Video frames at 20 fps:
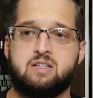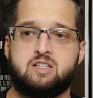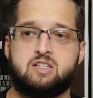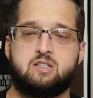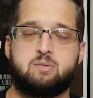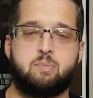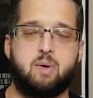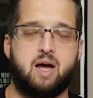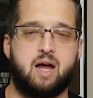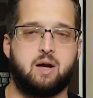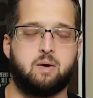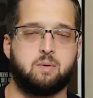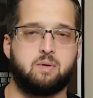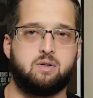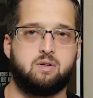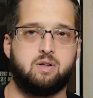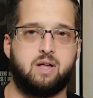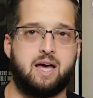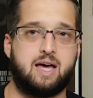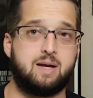
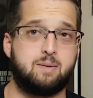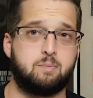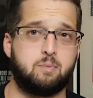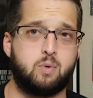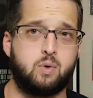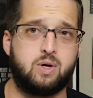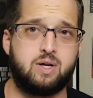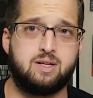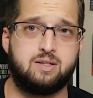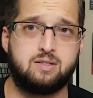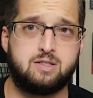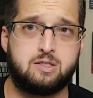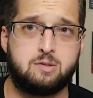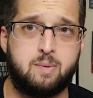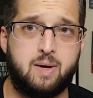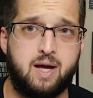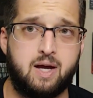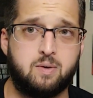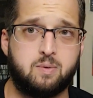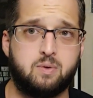Spiral, Adam Green's
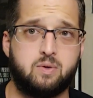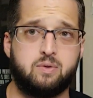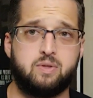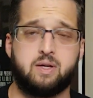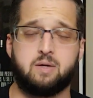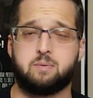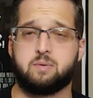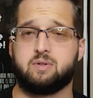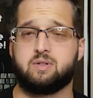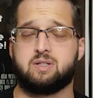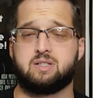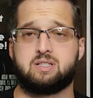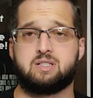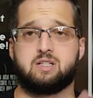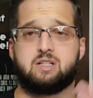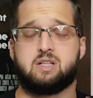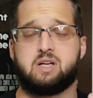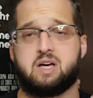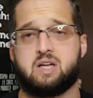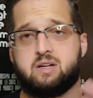Spiral. They
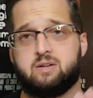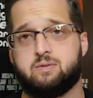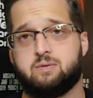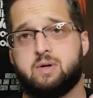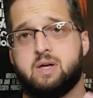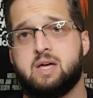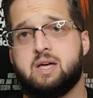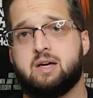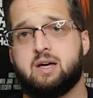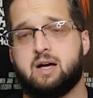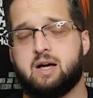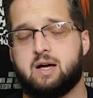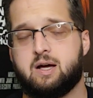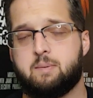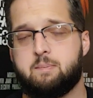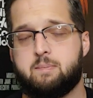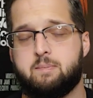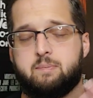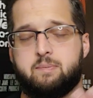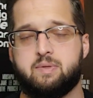released a lot of
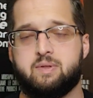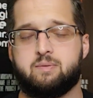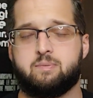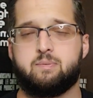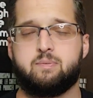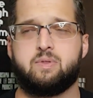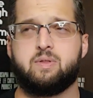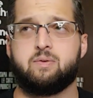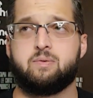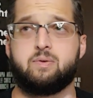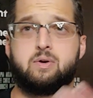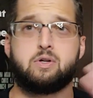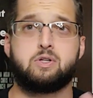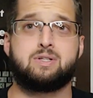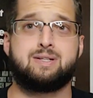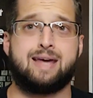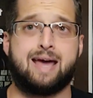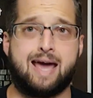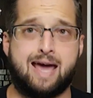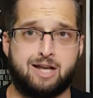the
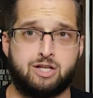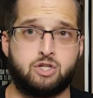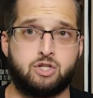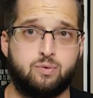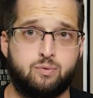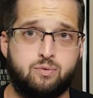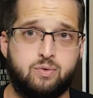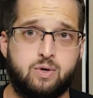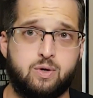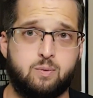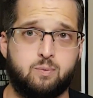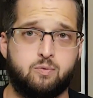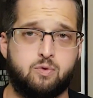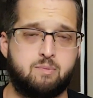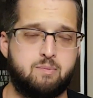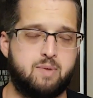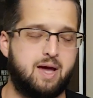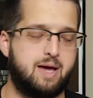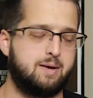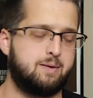first Hatchet film
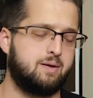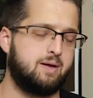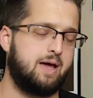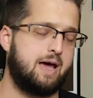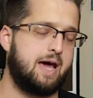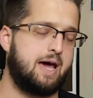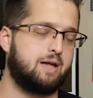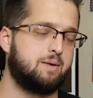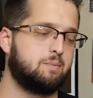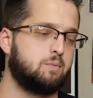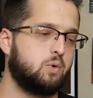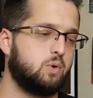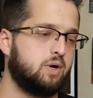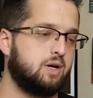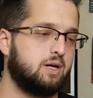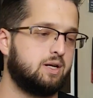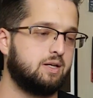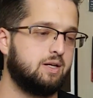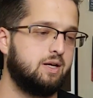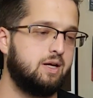from Adam
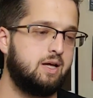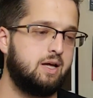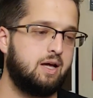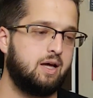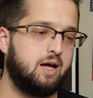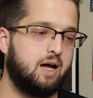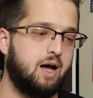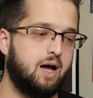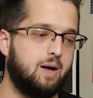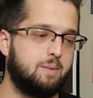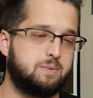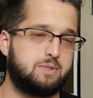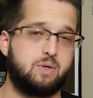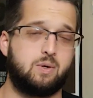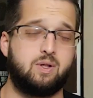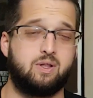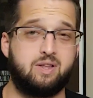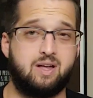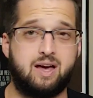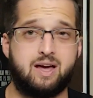Green.
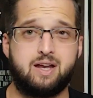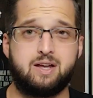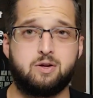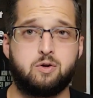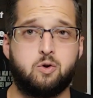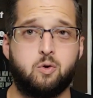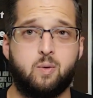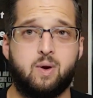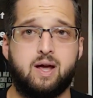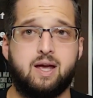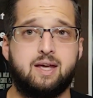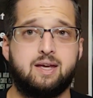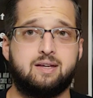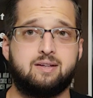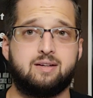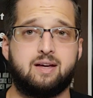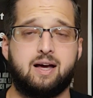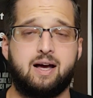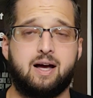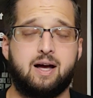So a lot of
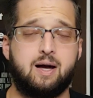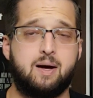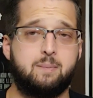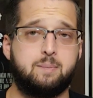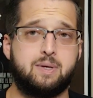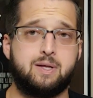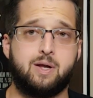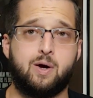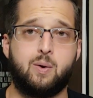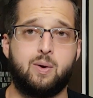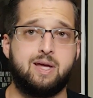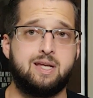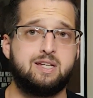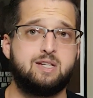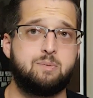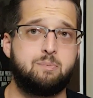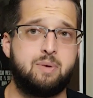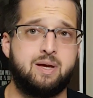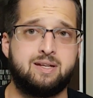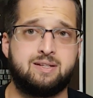great, you know,
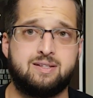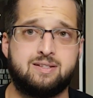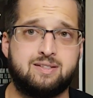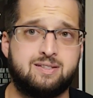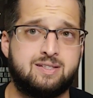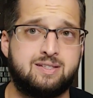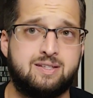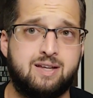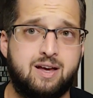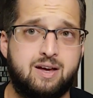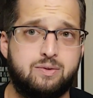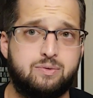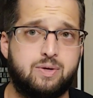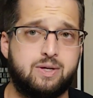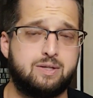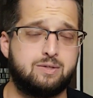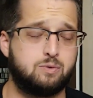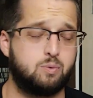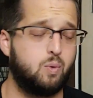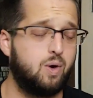independent
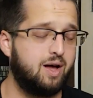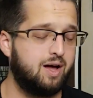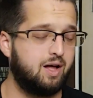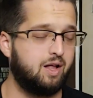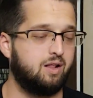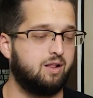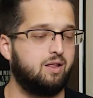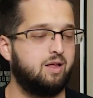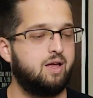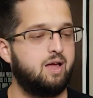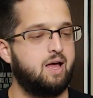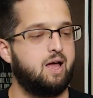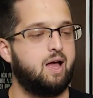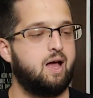stuff as well.